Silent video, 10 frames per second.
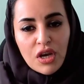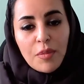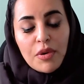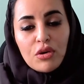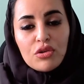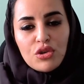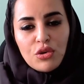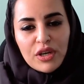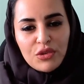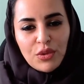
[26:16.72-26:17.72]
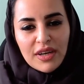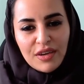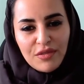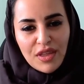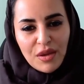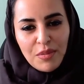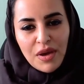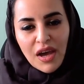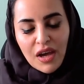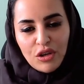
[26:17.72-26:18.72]
but also it will give them
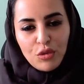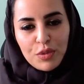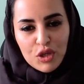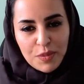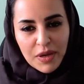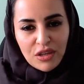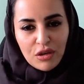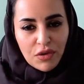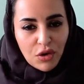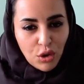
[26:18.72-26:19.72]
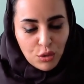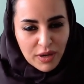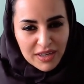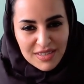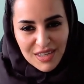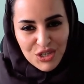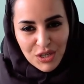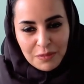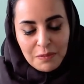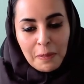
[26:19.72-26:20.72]
a new perspective on
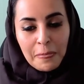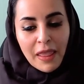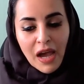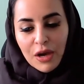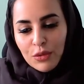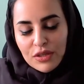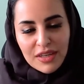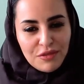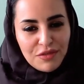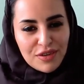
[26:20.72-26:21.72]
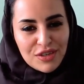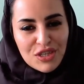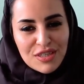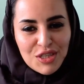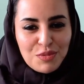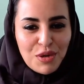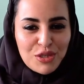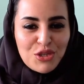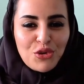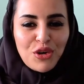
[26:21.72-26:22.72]
globalization. I would give just a small
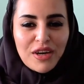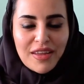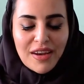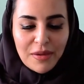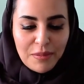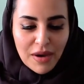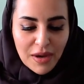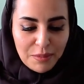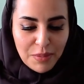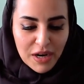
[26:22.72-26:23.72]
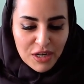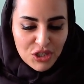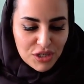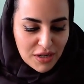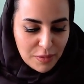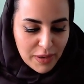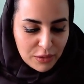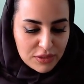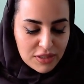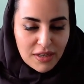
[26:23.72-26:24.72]
story that I'm passionate
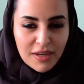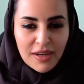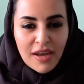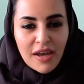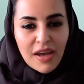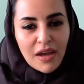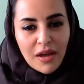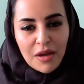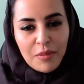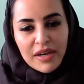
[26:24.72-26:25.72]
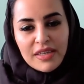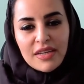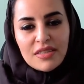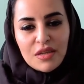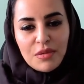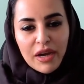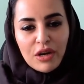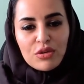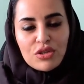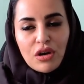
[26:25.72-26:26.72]
about. In my days in
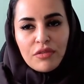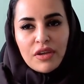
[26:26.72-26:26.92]
Microsoft,